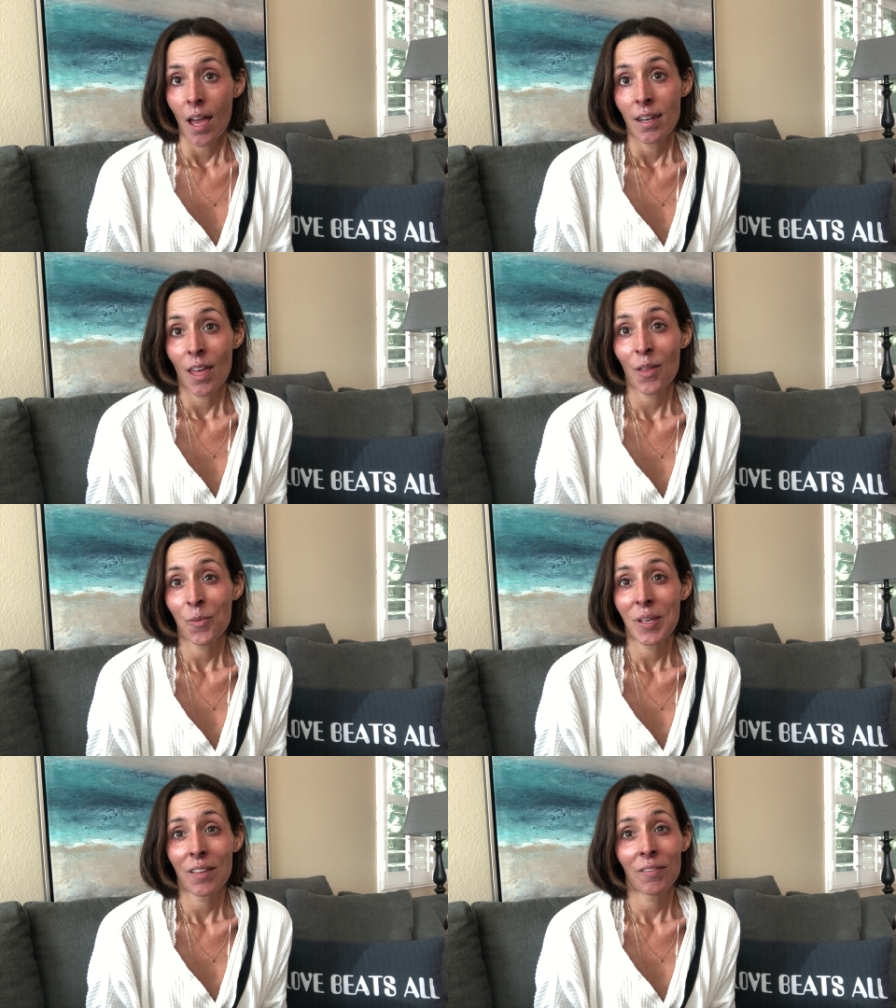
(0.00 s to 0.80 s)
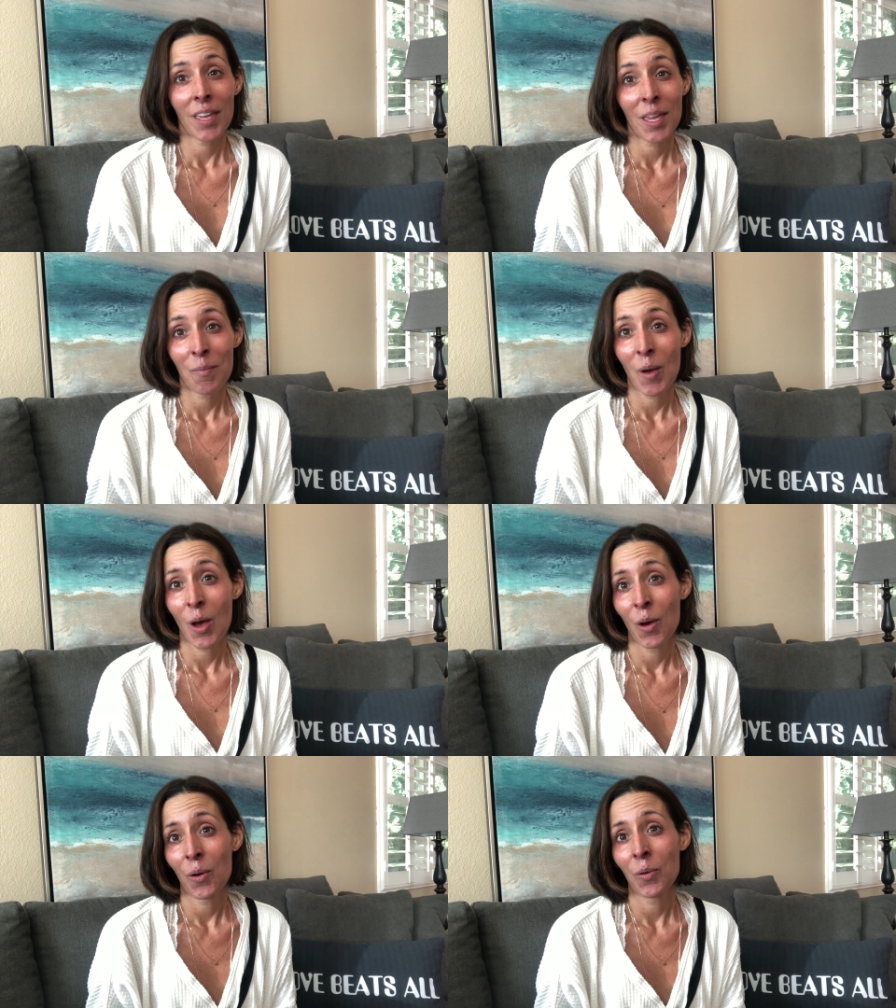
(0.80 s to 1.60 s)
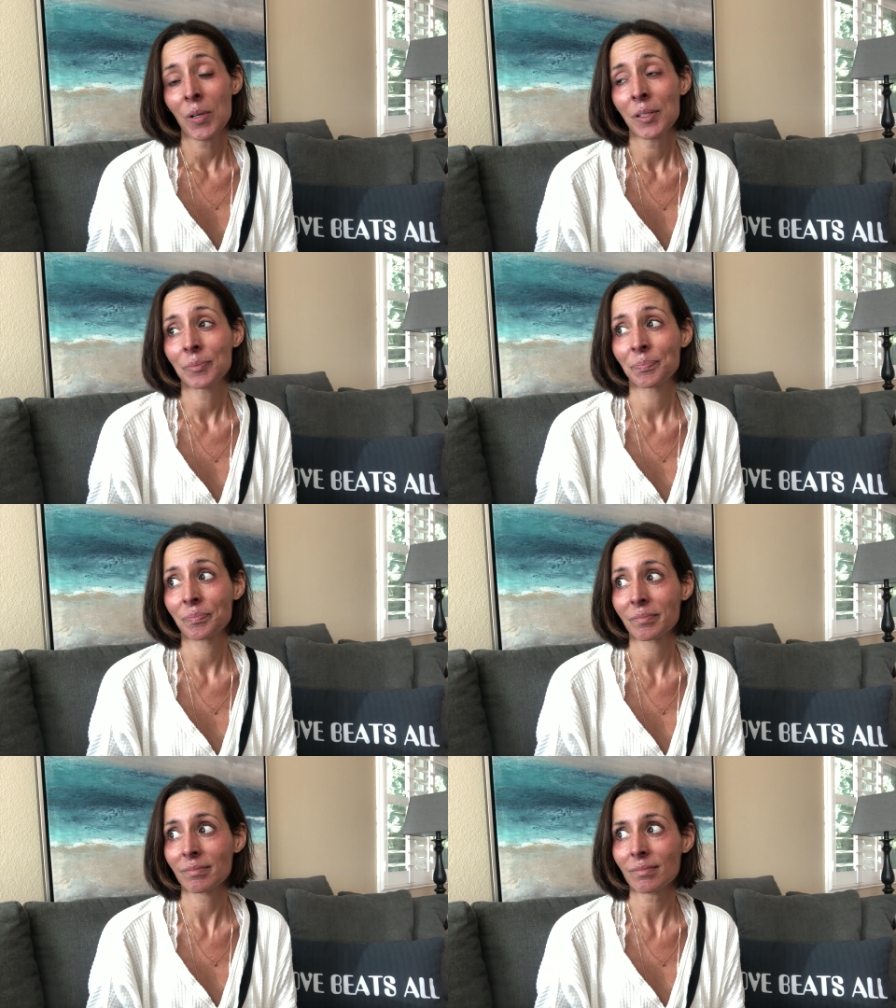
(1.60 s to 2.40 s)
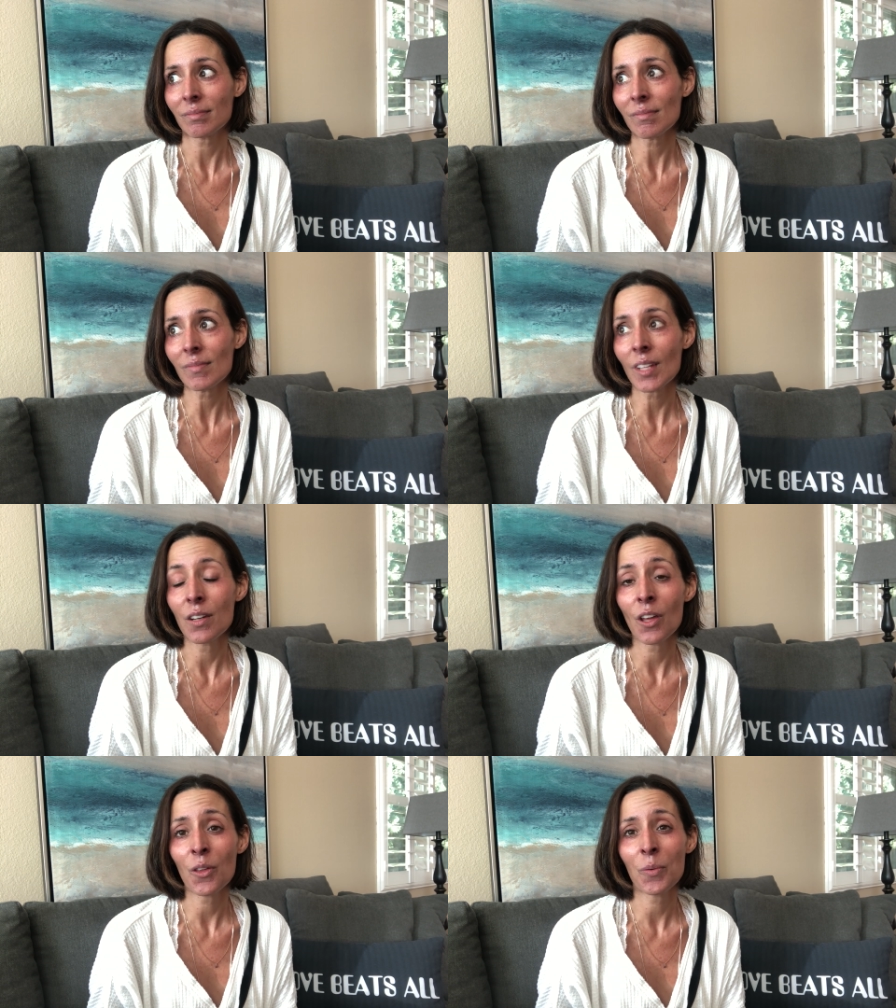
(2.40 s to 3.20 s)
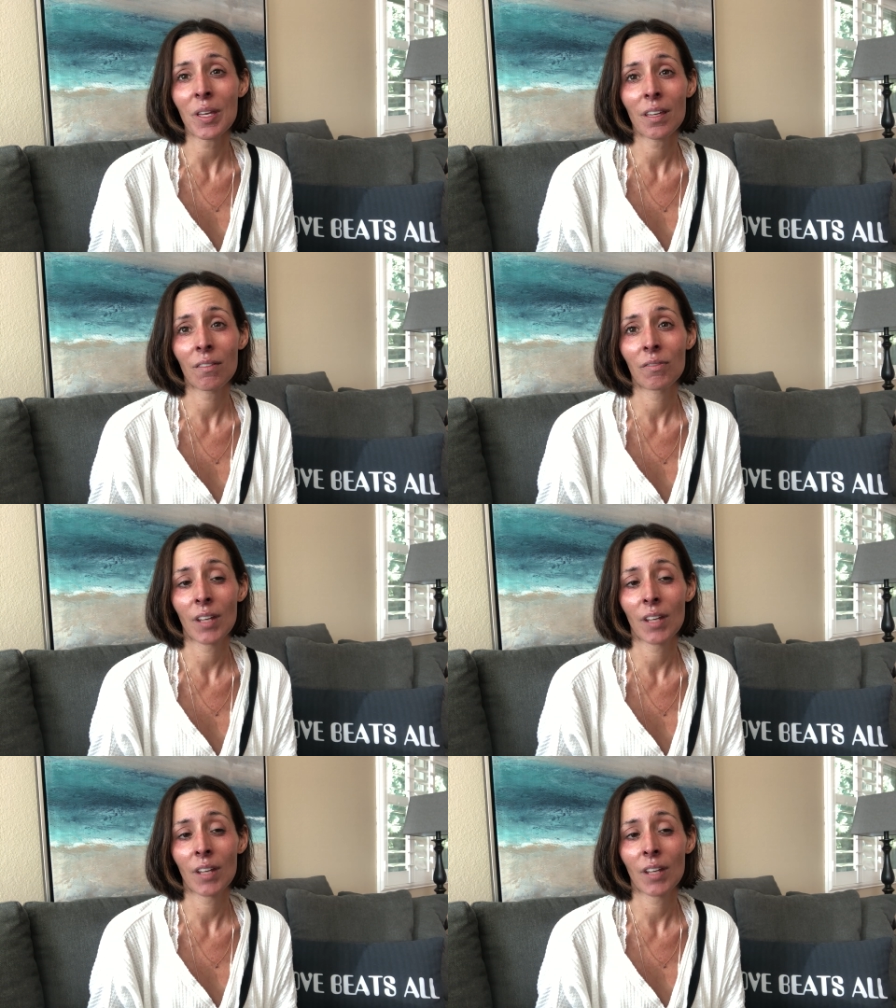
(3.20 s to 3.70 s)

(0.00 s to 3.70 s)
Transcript: another week of chemo, another week of